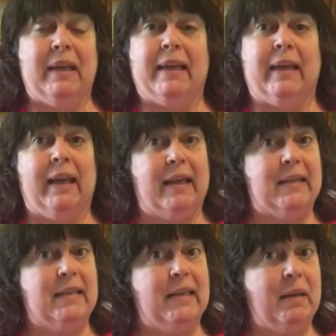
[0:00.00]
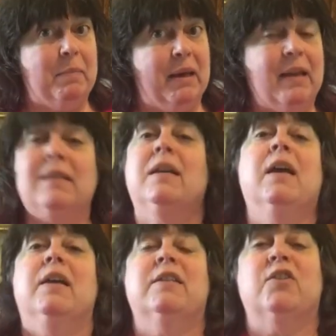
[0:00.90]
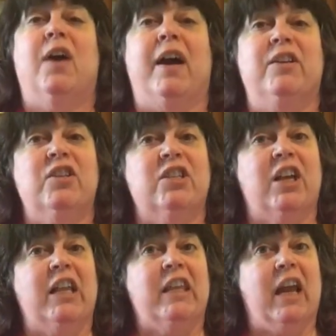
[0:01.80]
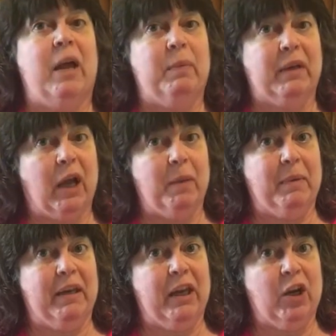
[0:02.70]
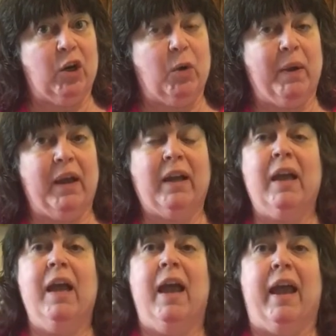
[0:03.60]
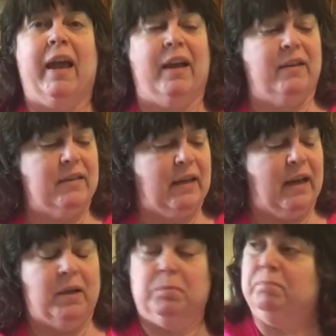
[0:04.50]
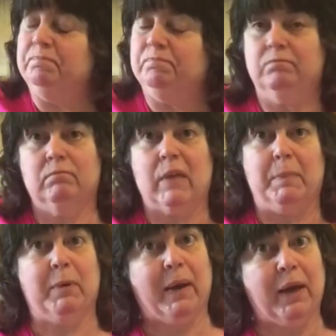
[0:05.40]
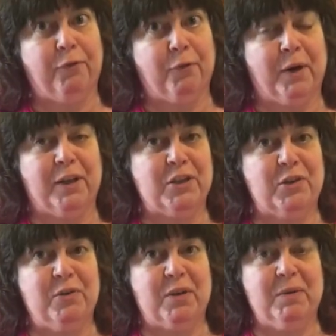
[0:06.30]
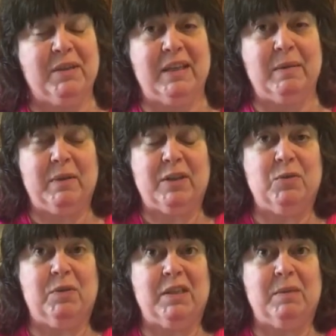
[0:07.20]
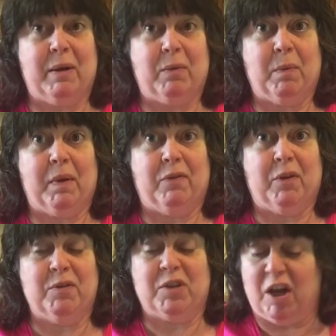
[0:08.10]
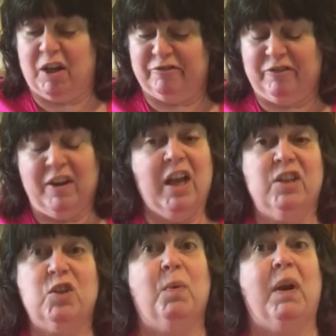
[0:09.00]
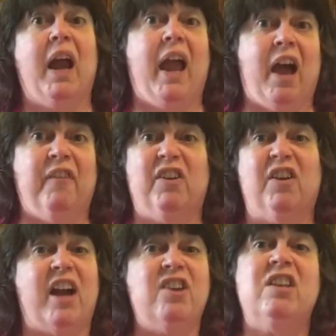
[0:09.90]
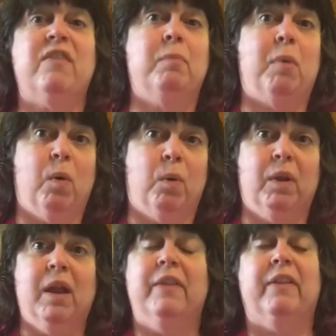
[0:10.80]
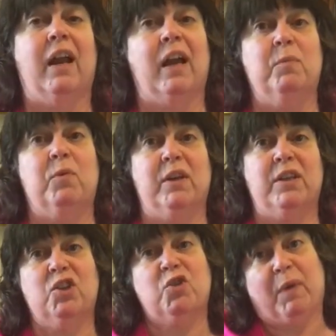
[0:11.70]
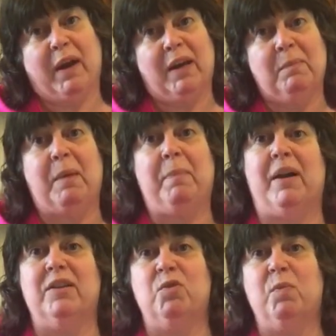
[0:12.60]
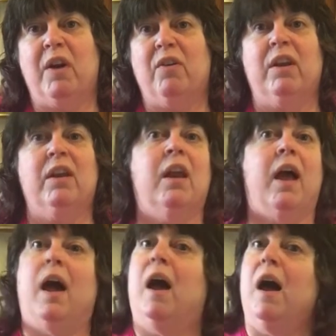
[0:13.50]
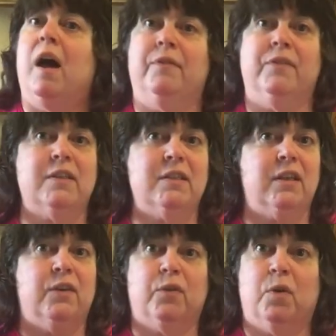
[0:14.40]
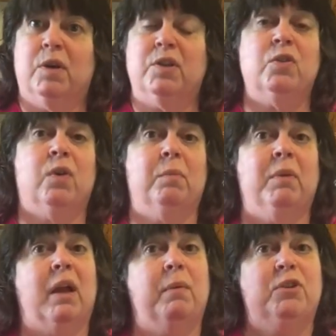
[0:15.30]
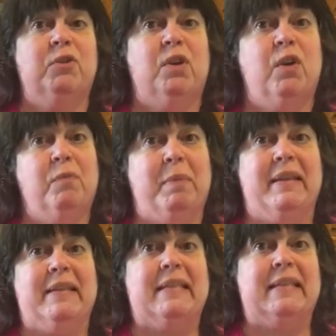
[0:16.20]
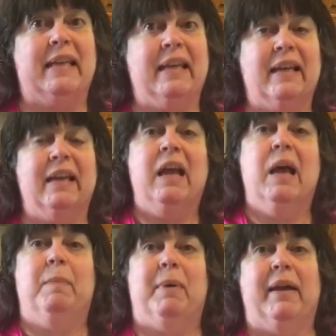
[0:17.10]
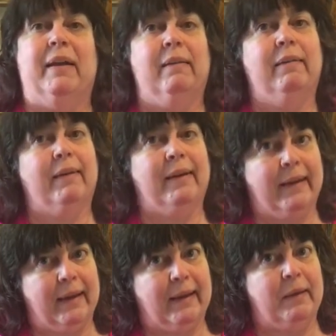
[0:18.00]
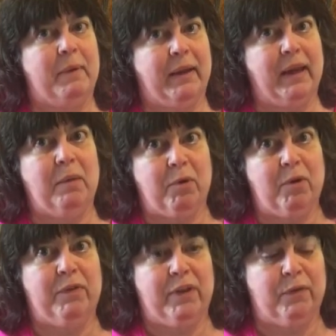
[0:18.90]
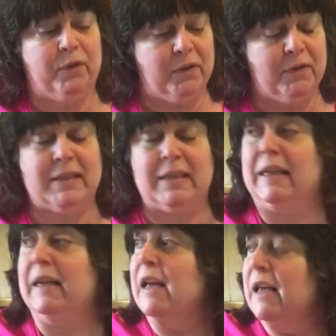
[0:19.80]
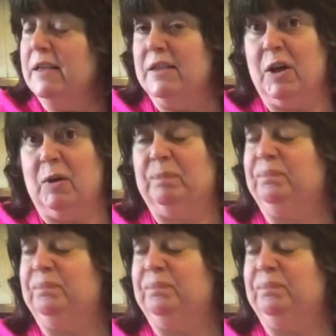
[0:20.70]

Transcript: in less than a minute, so I just thought that I would come in here quick and be ready for it so you can see as soon as the microwave goes off. So what I have here, I just have a bowl that I'm going to drain my pasta water in. Obviously, of course, normally I would do it over by the sink, but I can't get my camera over there for you to see. So,